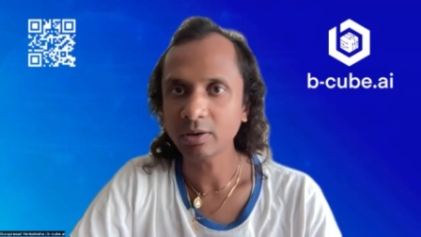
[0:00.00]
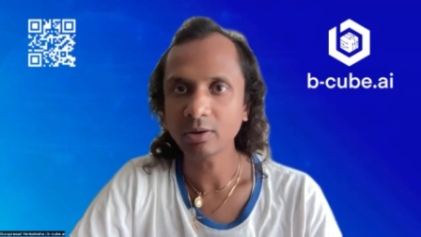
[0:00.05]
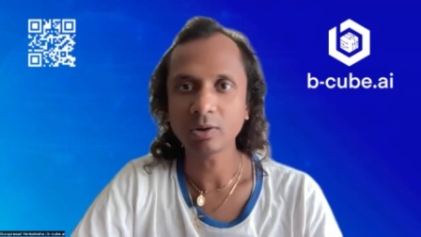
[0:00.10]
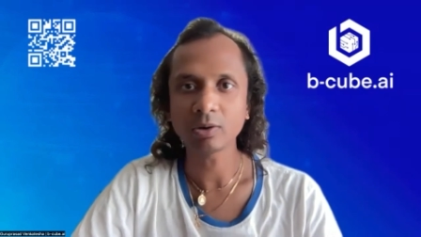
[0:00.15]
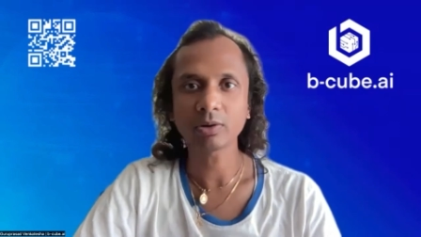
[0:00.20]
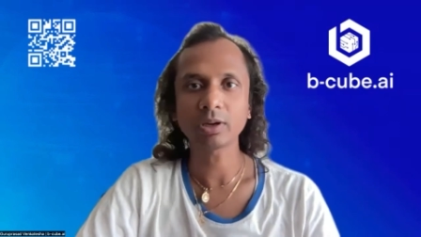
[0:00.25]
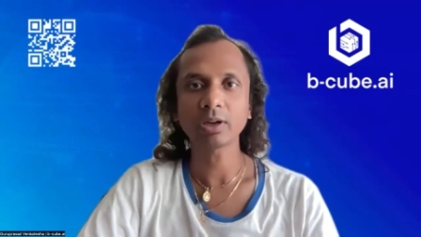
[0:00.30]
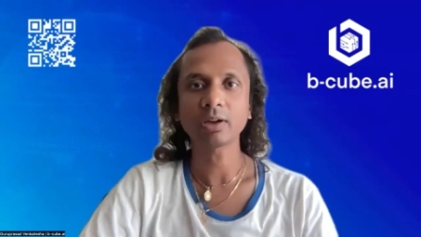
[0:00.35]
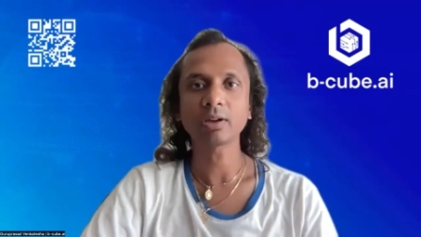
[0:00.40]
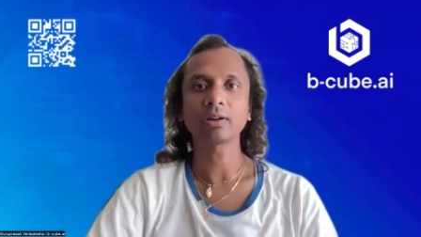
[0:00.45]

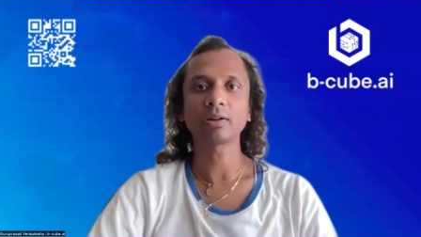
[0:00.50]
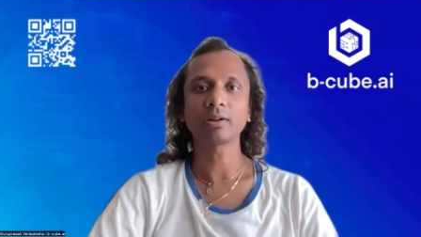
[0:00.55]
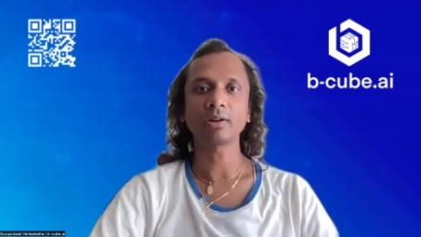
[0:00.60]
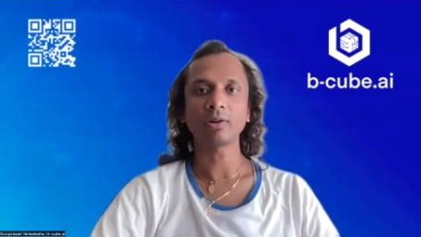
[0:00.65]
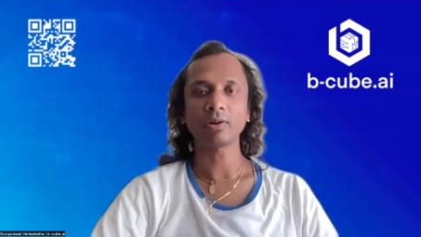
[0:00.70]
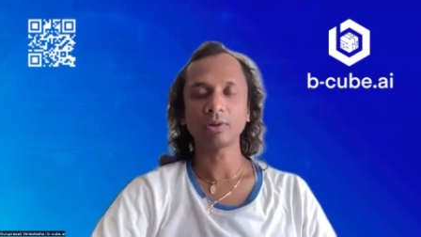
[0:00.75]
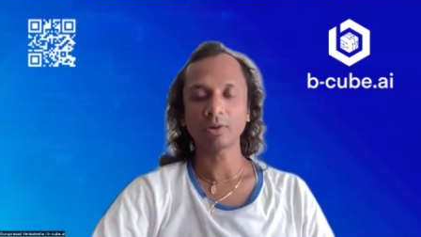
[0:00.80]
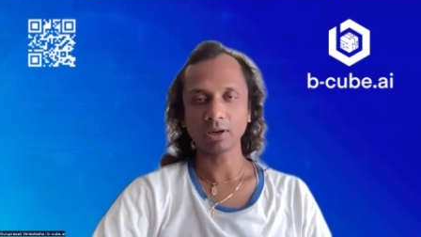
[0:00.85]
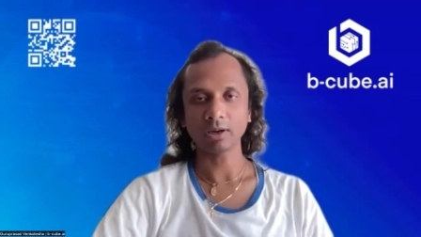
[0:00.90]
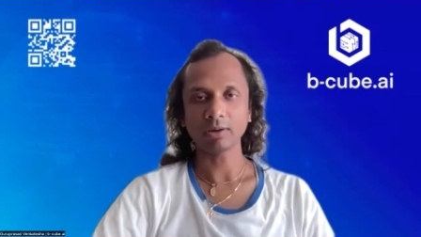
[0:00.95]
Okay,
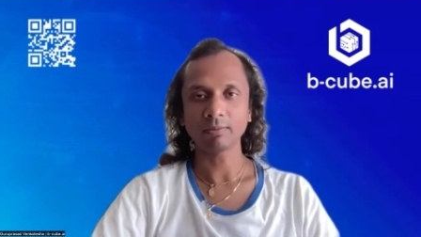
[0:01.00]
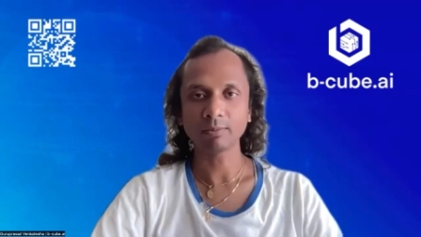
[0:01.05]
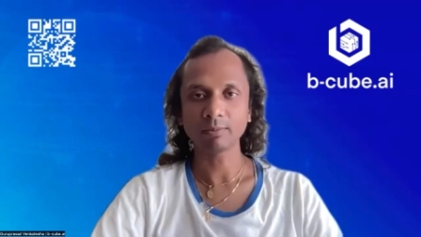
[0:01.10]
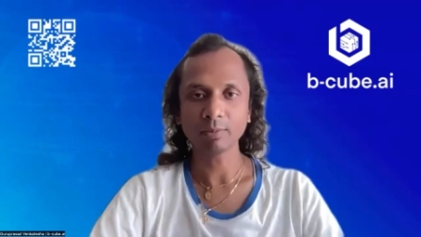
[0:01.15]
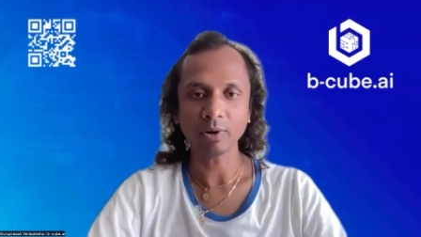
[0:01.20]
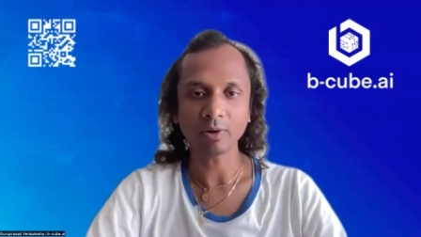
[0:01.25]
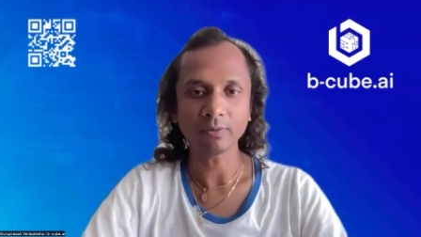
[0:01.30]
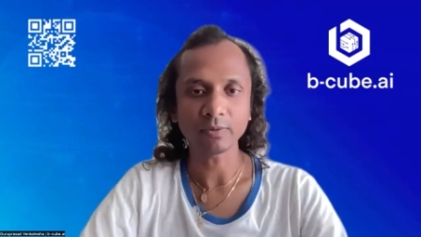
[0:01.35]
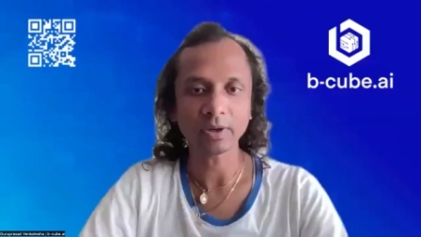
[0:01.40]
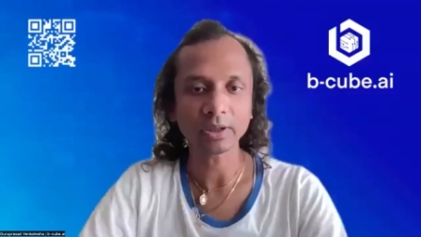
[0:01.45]
okay,
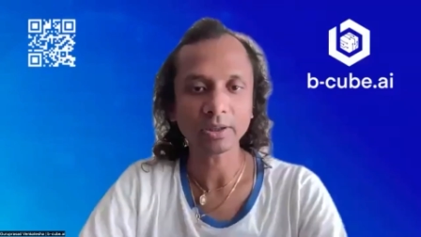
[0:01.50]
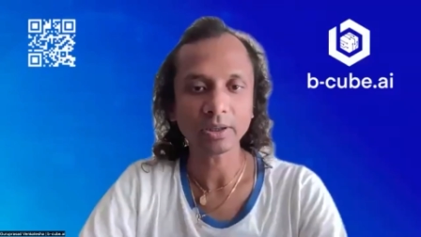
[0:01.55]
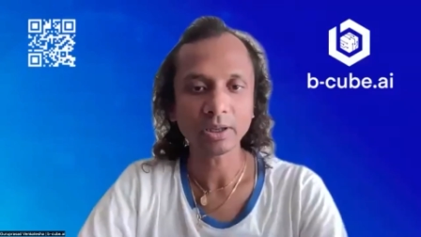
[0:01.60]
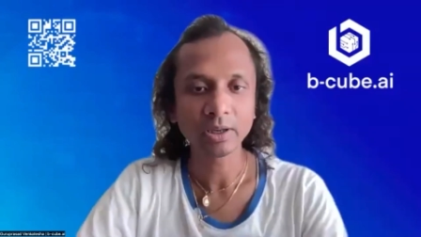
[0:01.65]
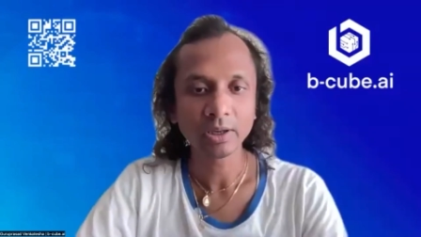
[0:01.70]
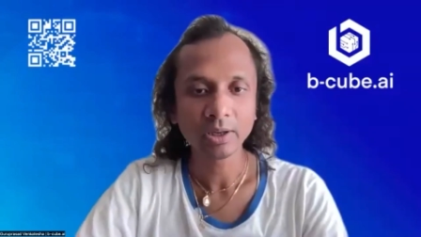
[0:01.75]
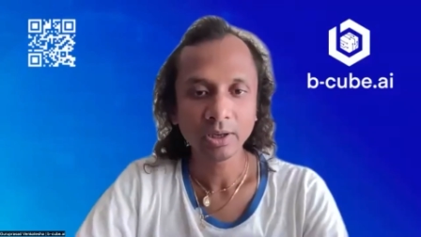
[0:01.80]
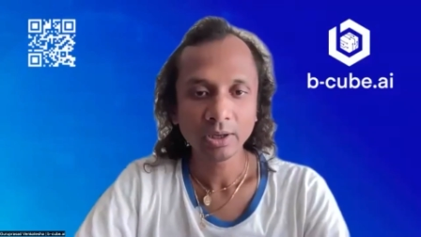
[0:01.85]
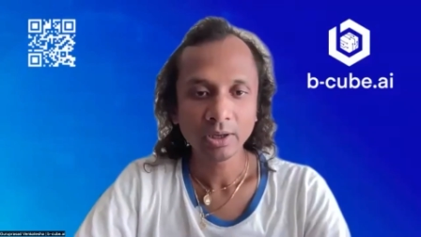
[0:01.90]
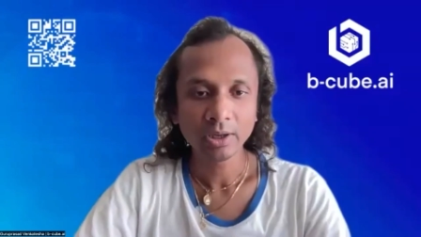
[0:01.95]
perfect.
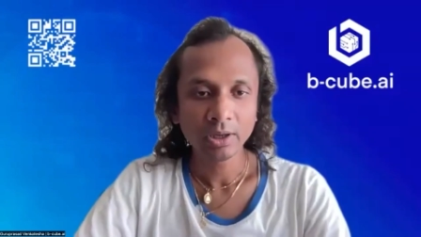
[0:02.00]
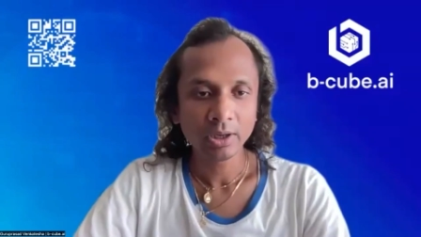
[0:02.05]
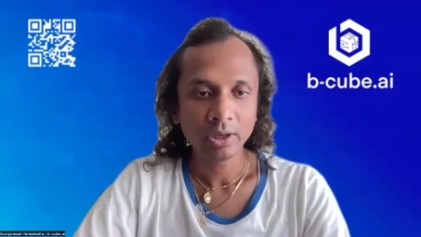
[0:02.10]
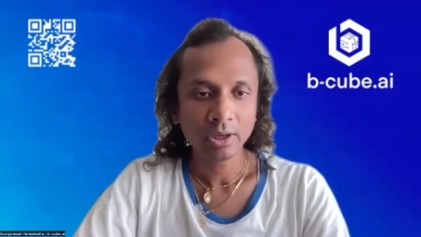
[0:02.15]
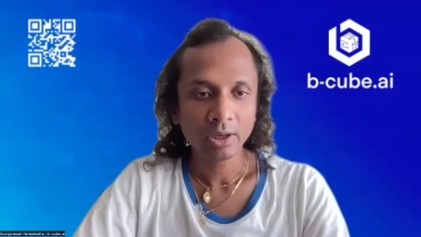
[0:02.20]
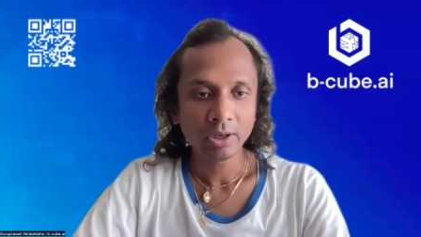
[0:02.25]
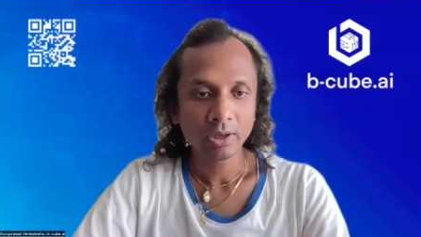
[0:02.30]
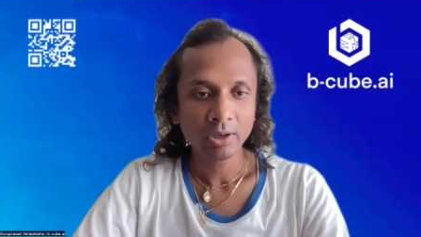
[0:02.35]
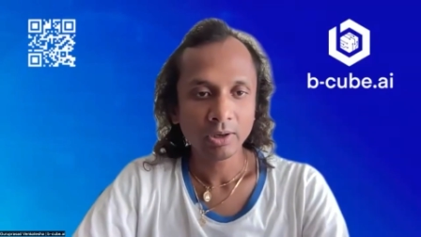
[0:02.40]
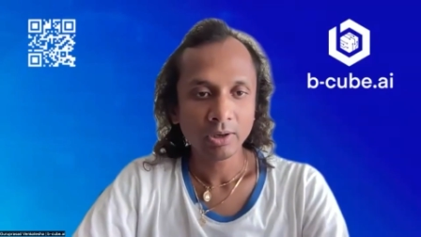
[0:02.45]

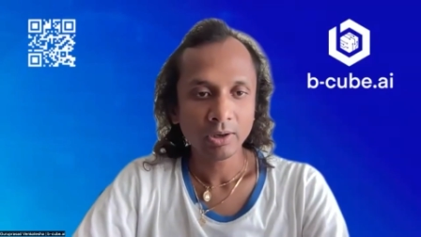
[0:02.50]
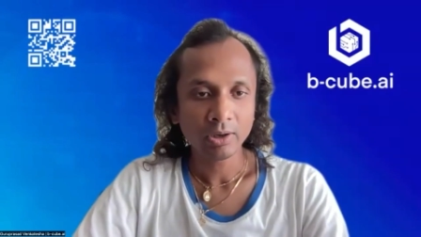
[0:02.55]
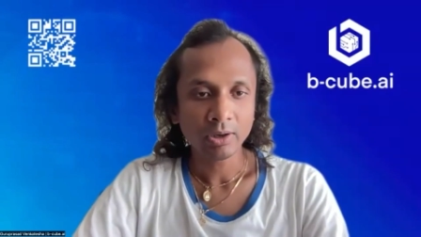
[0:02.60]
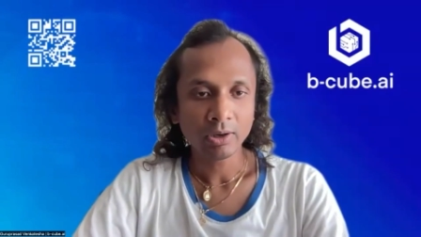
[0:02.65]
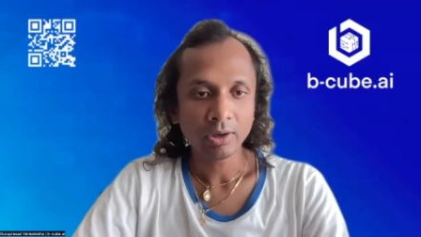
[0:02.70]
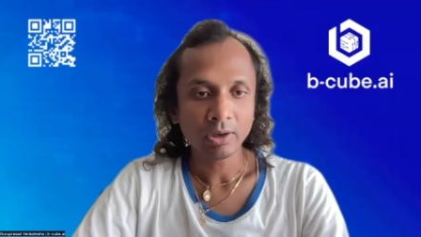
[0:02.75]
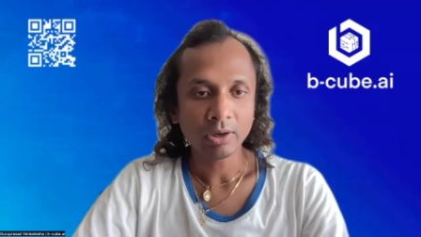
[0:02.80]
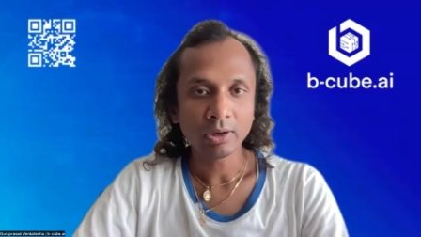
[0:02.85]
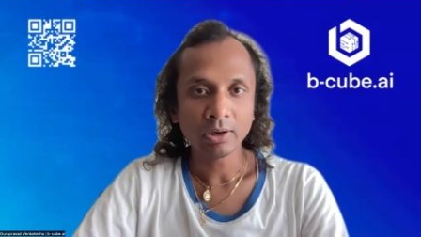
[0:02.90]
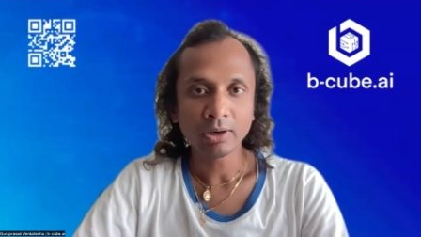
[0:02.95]

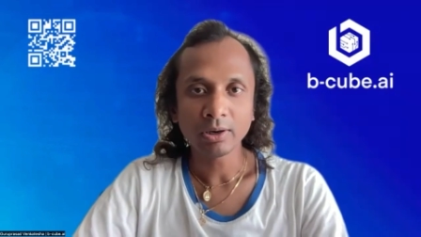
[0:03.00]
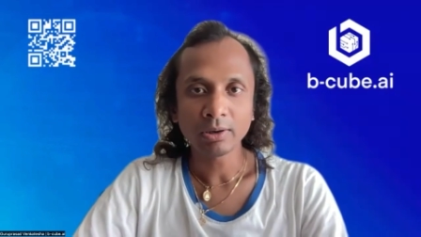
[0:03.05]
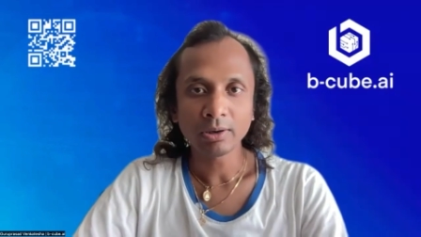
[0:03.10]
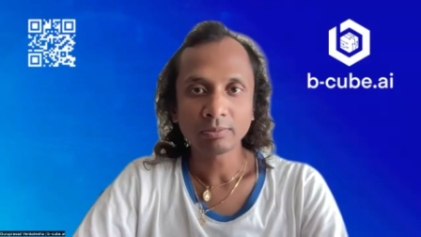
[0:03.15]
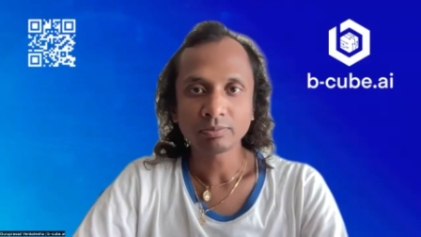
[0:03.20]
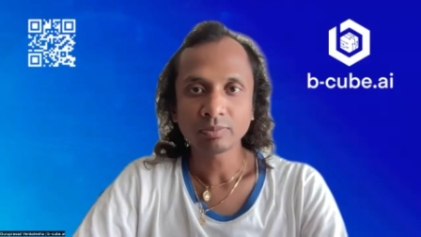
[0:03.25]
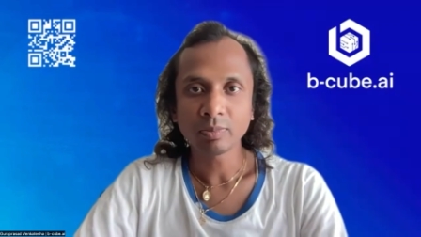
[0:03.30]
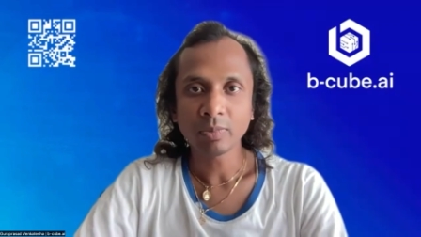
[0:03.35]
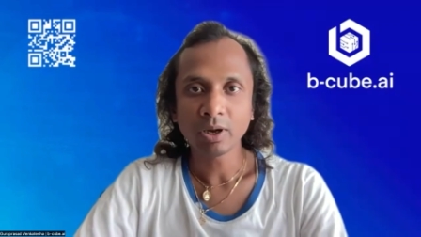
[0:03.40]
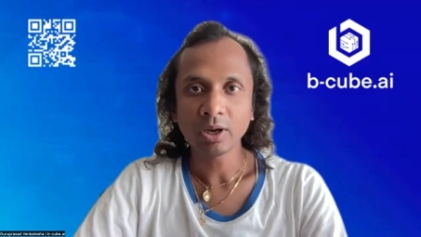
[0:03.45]

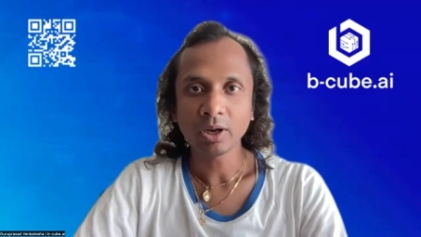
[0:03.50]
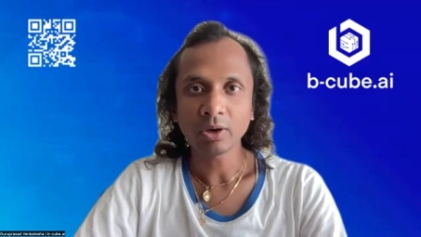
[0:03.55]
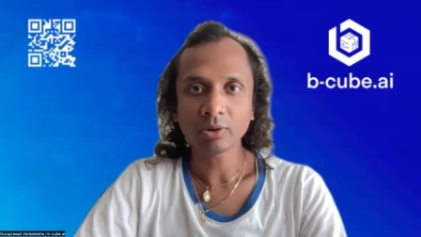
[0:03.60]
Um,